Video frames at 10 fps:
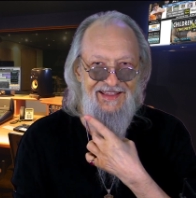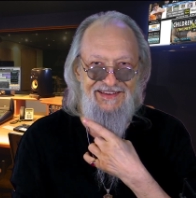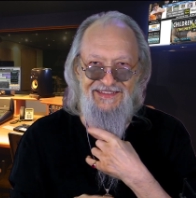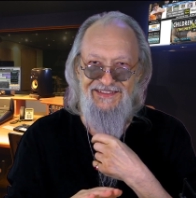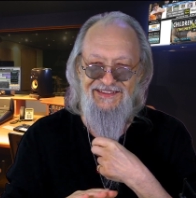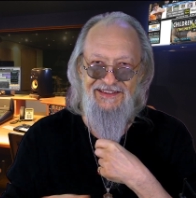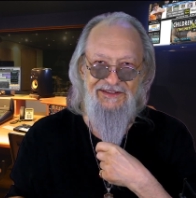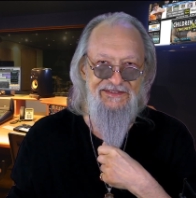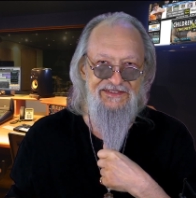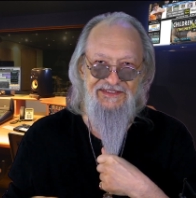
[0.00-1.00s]
Anything
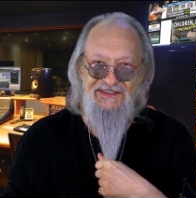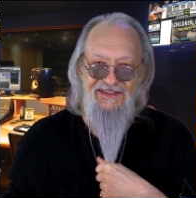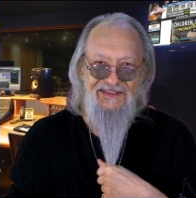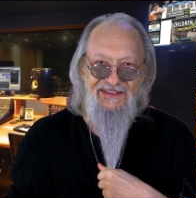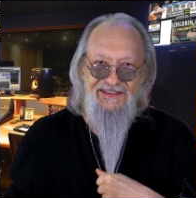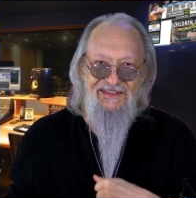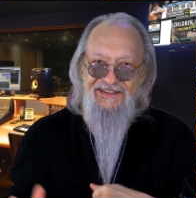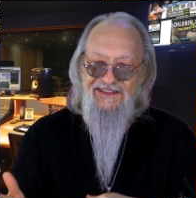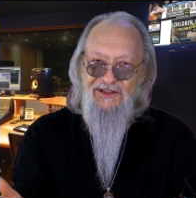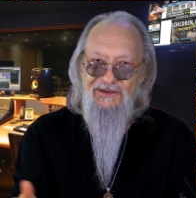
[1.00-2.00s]
else,
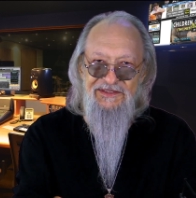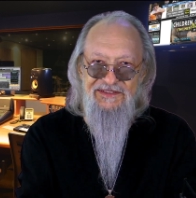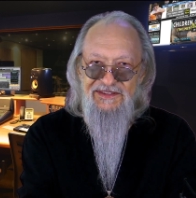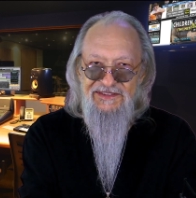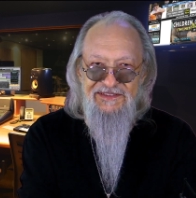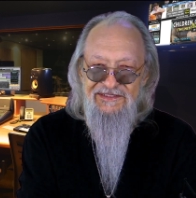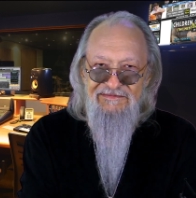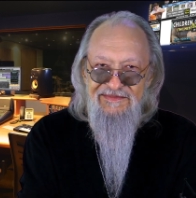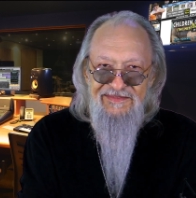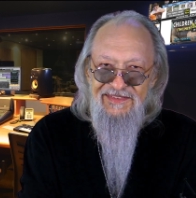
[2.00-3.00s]
you know, it's just
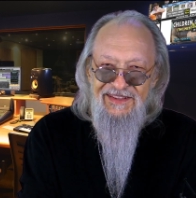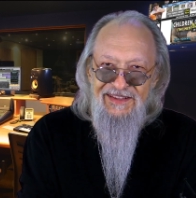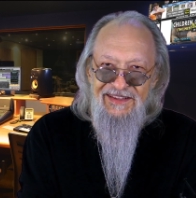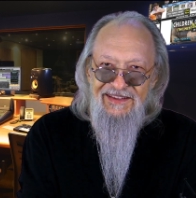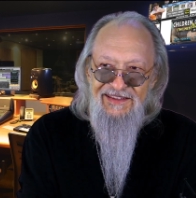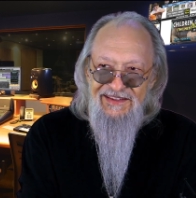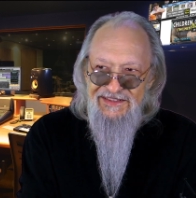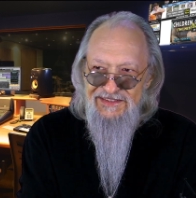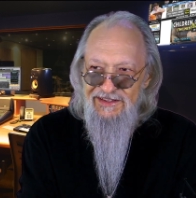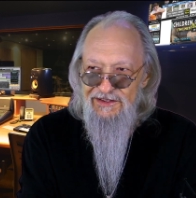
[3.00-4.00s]

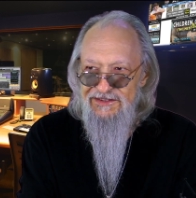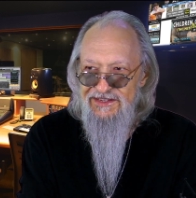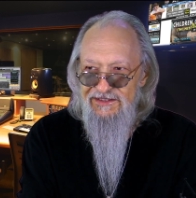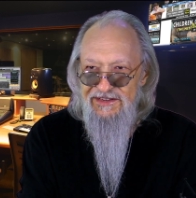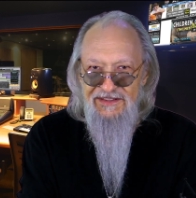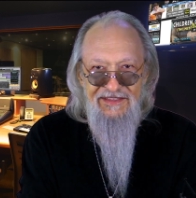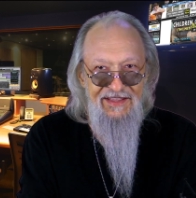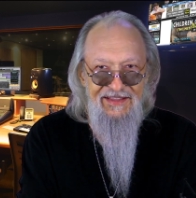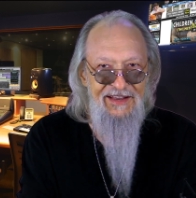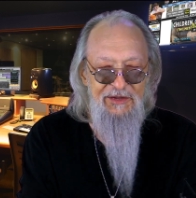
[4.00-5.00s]
it's uh, silly to
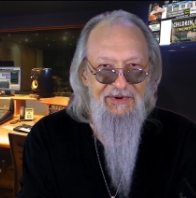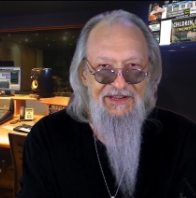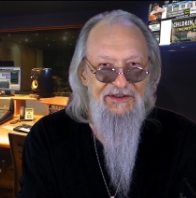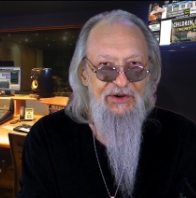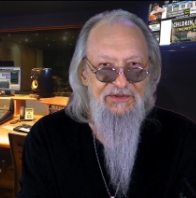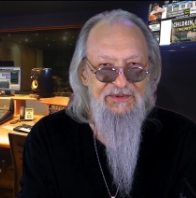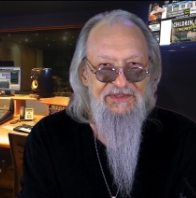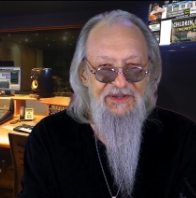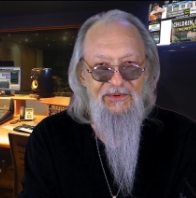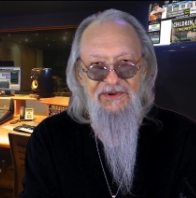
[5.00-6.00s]
think anybody knows
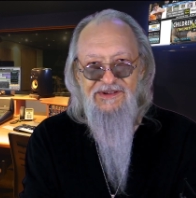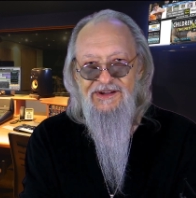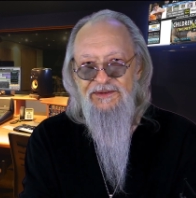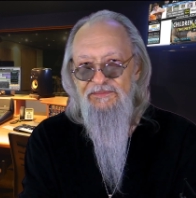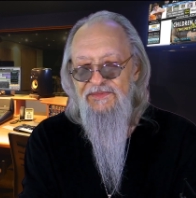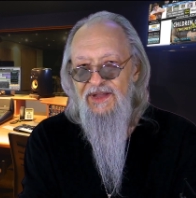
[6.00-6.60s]
what's going on.